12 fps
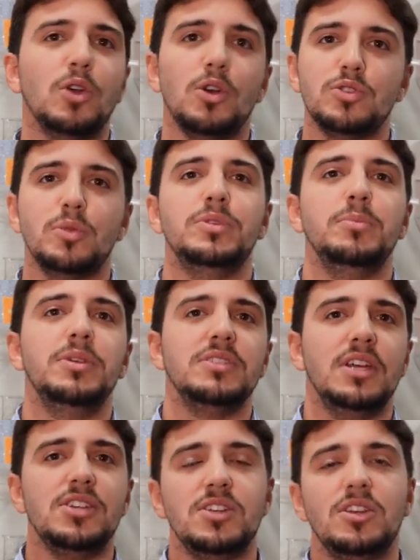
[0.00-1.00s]
cost
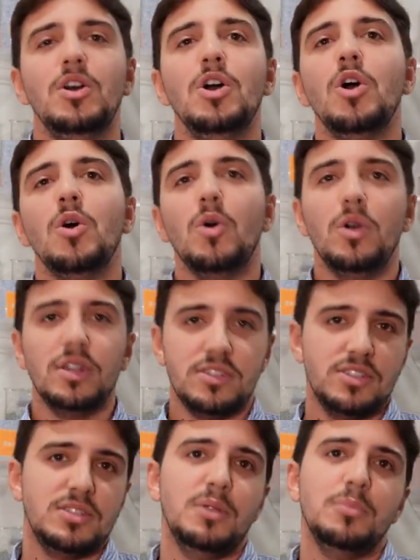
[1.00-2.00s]
optimization, or
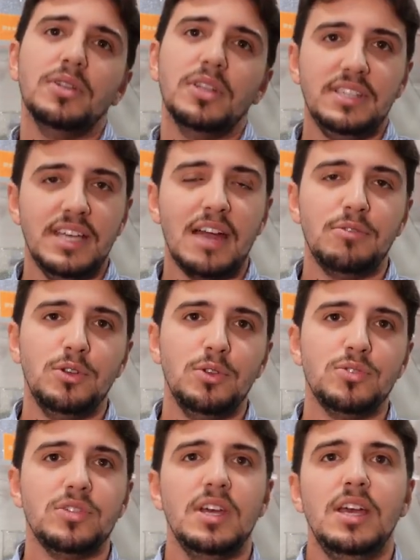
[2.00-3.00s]
sustainability
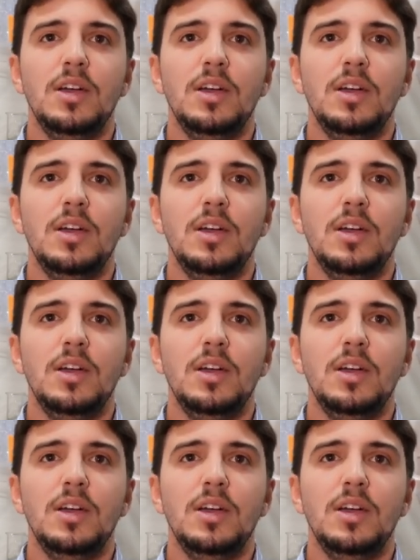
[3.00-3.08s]
avenues.